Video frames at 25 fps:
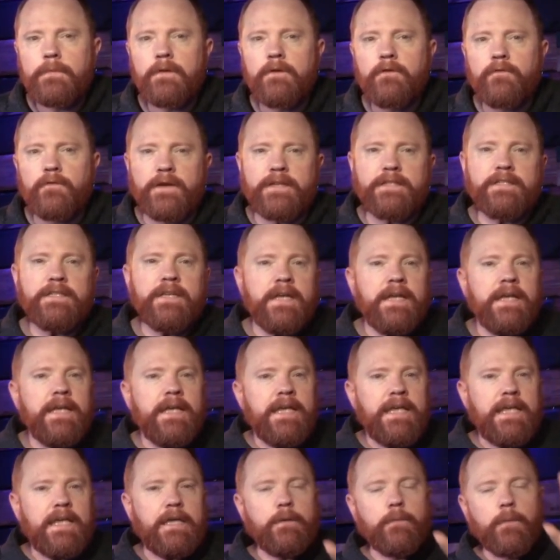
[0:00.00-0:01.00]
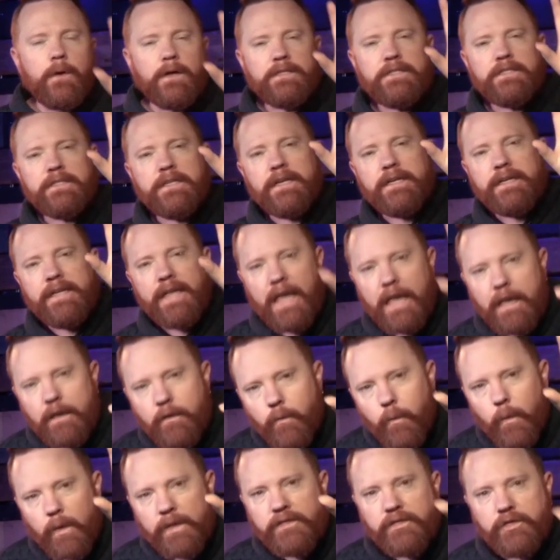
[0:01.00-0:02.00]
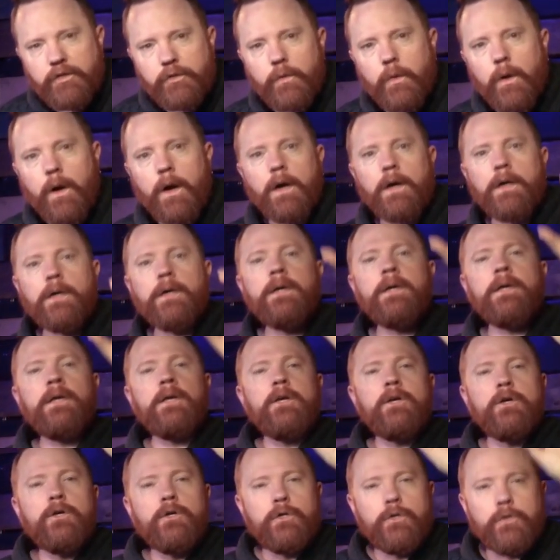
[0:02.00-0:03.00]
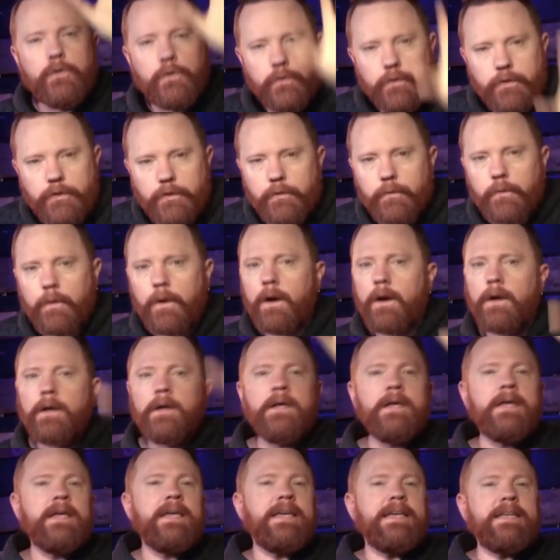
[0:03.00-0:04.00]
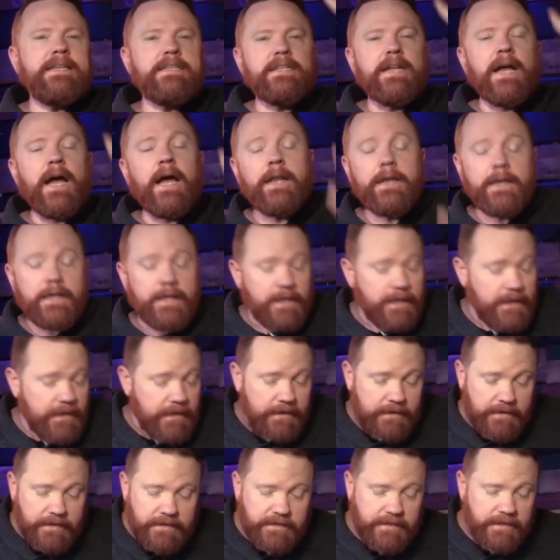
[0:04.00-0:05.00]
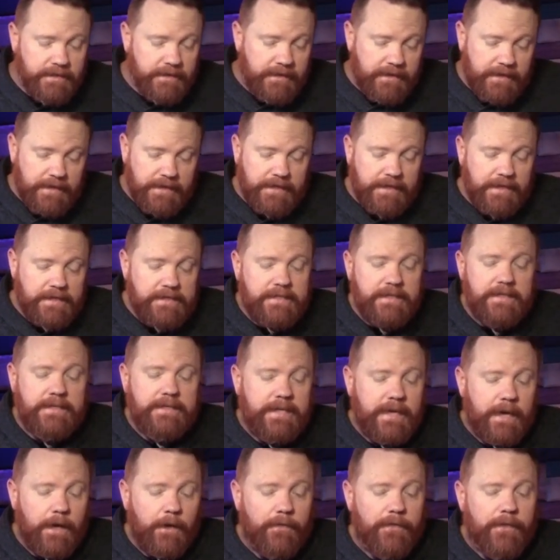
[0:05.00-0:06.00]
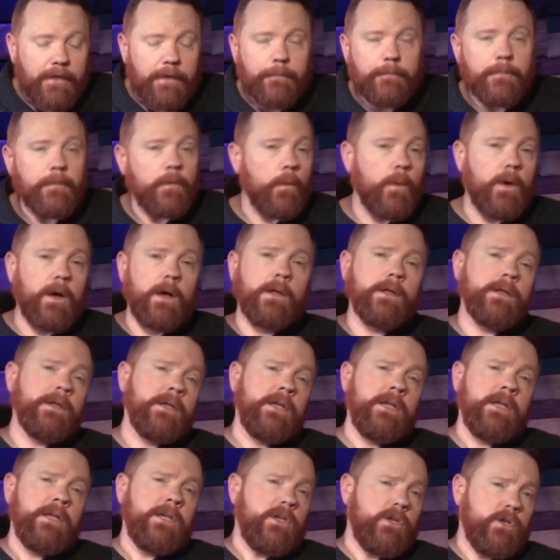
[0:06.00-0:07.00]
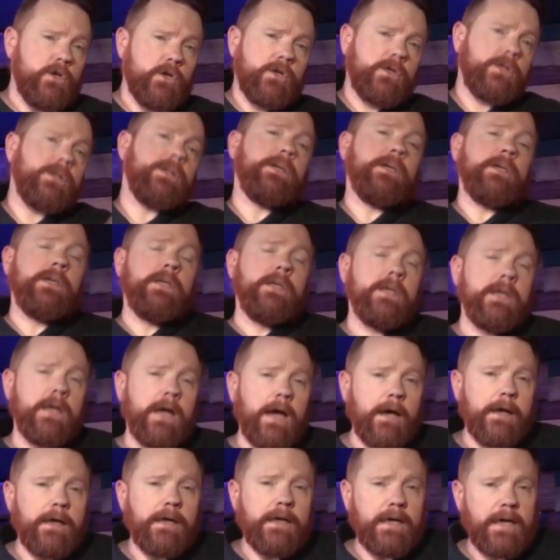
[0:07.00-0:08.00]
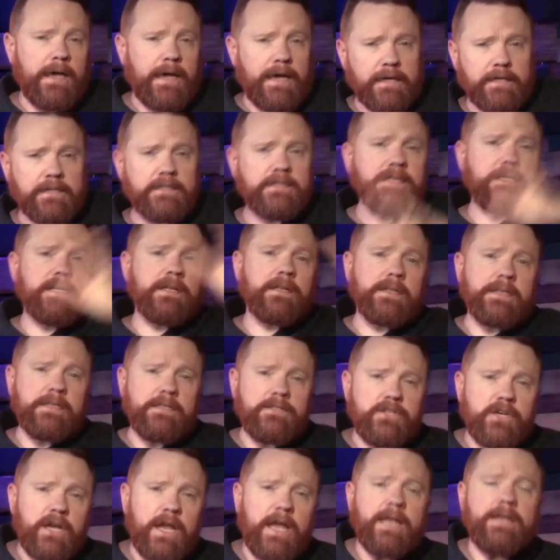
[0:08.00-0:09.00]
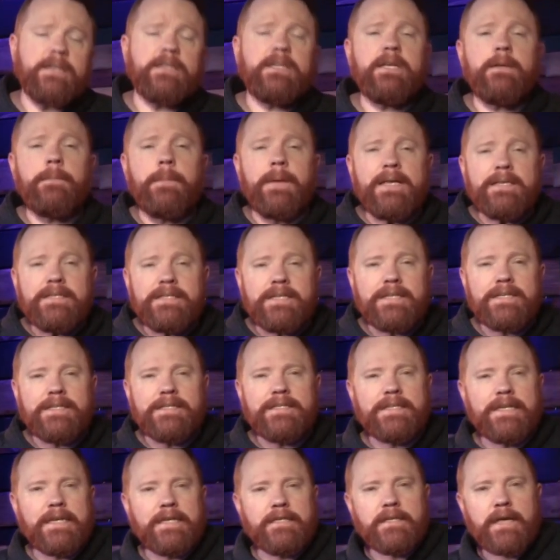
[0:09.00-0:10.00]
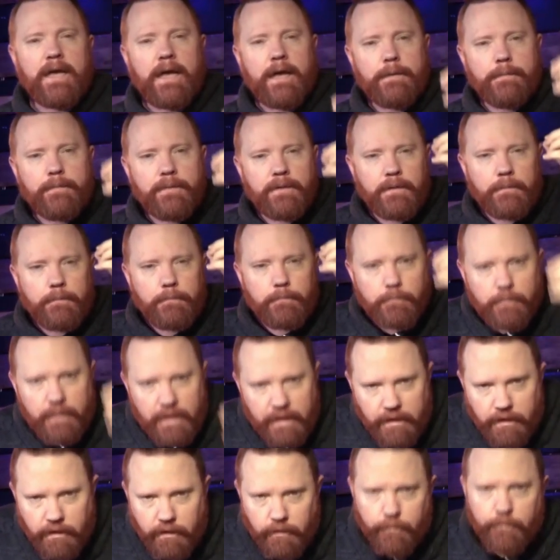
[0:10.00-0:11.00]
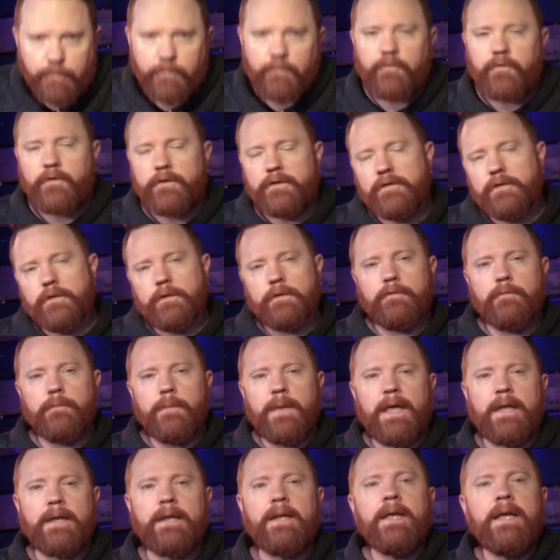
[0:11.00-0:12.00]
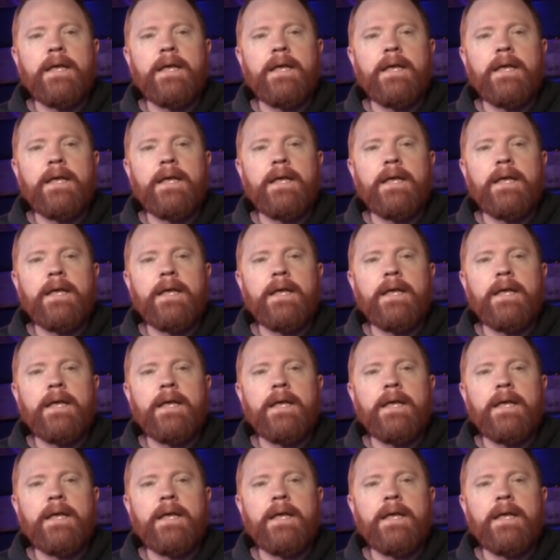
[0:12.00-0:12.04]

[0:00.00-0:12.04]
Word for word: Friends, he wants to take what you are, who you are. He's not, listen, he doesn't tell them, well, you're going to instantly change. He basically says, I'm going to make you a fisher of men.